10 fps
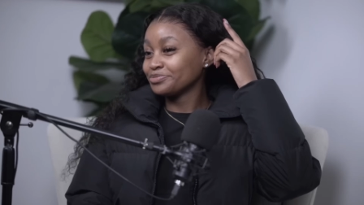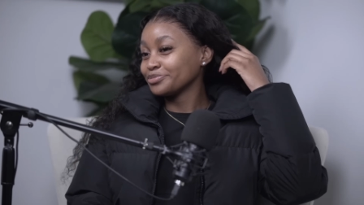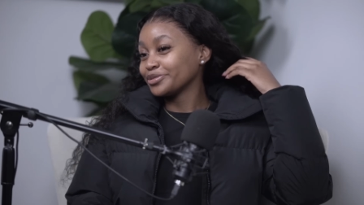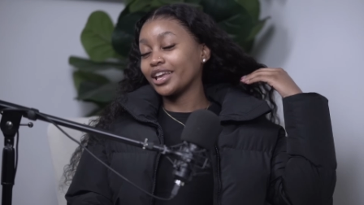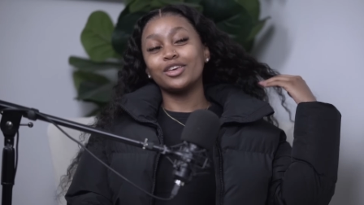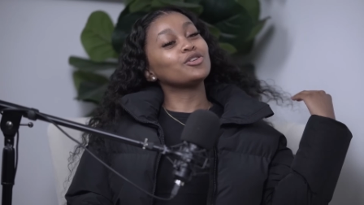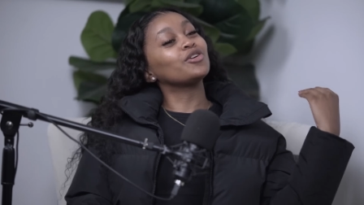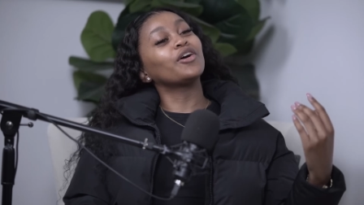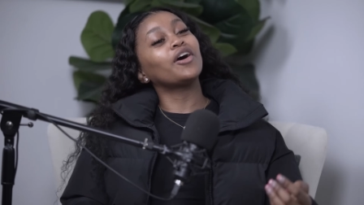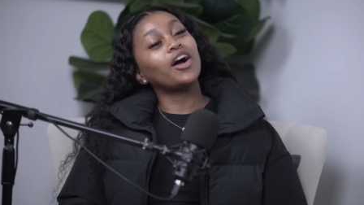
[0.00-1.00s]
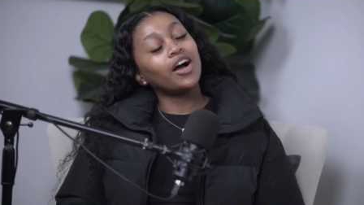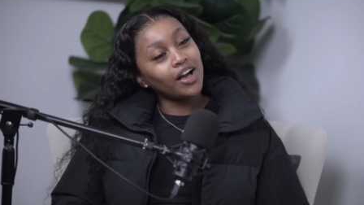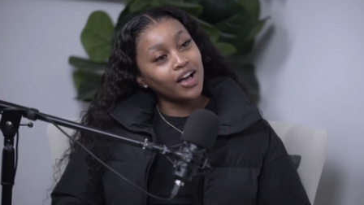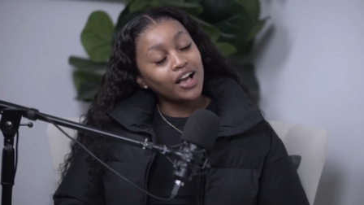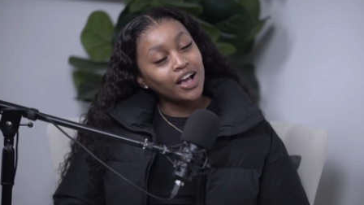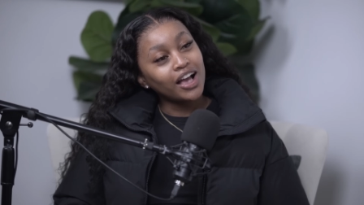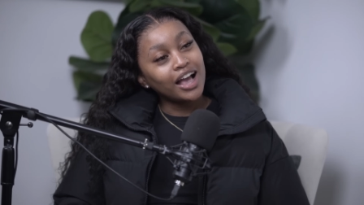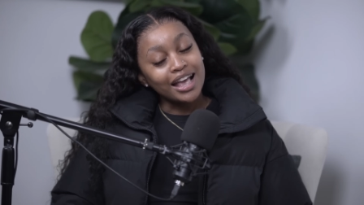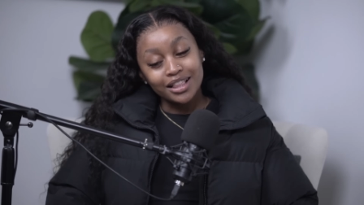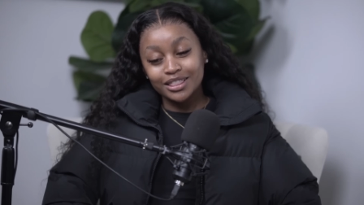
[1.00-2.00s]
They are holding yeah. you
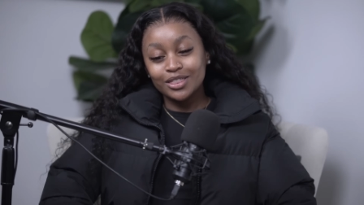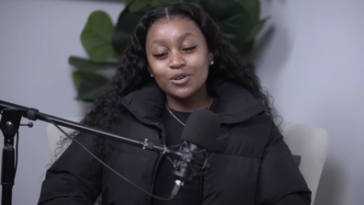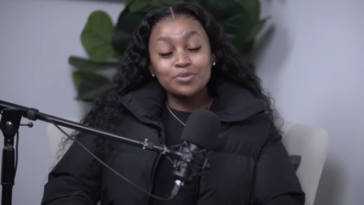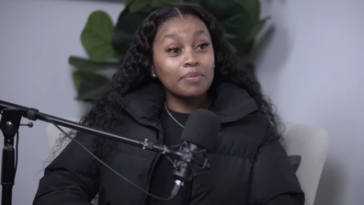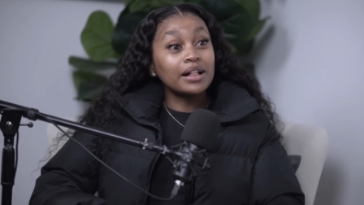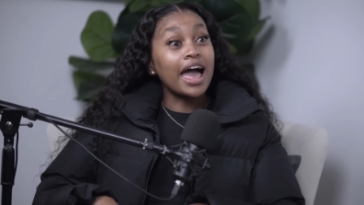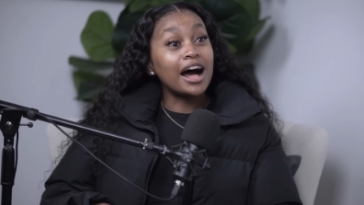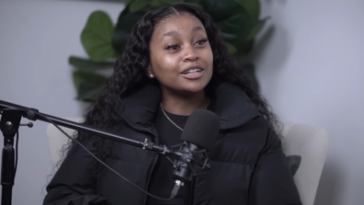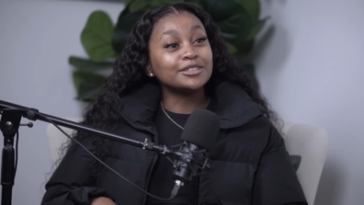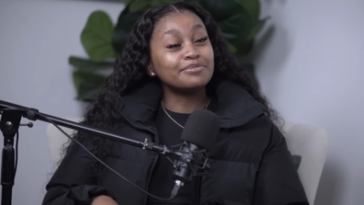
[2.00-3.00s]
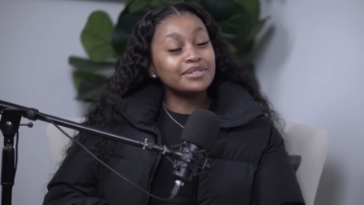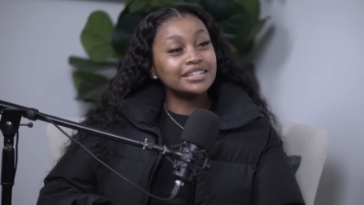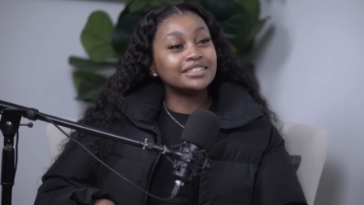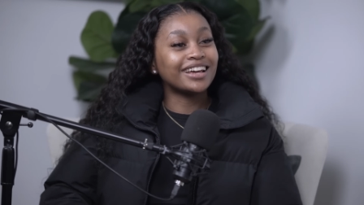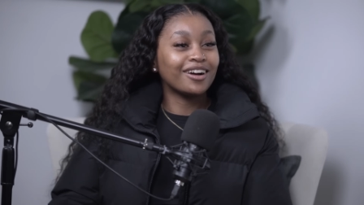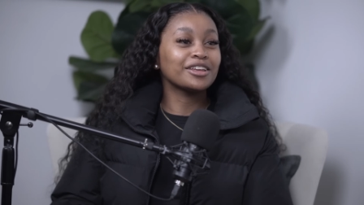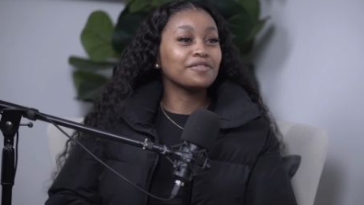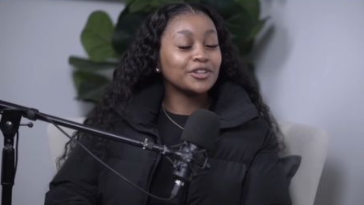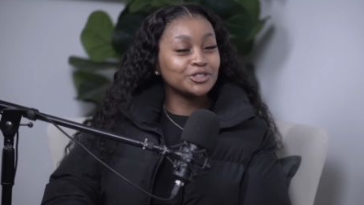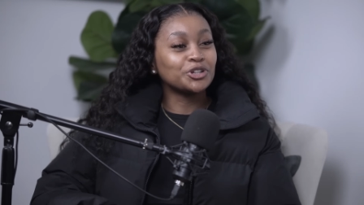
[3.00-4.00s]
down. Those people held me down
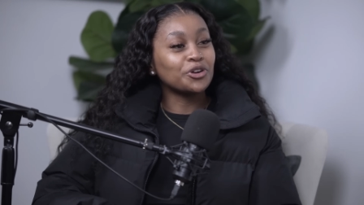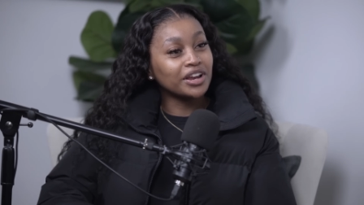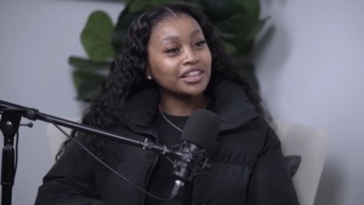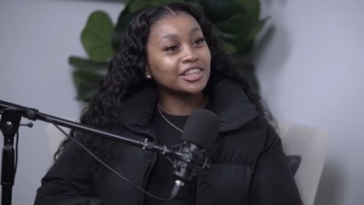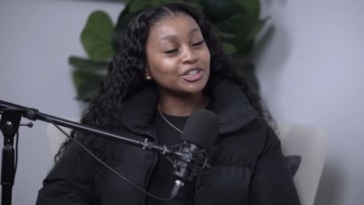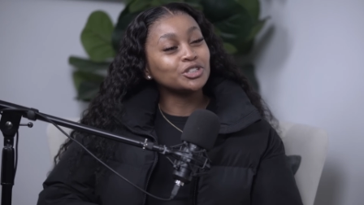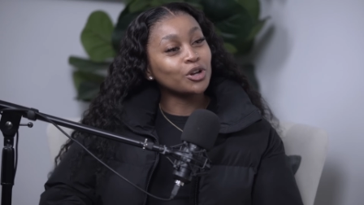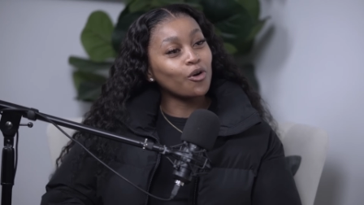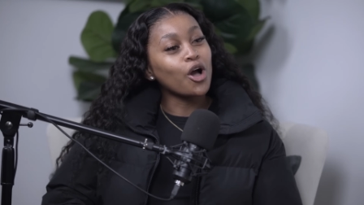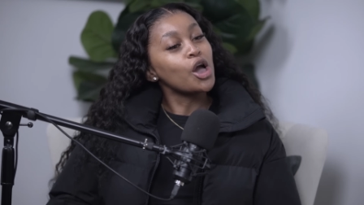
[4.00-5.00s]
even during the show.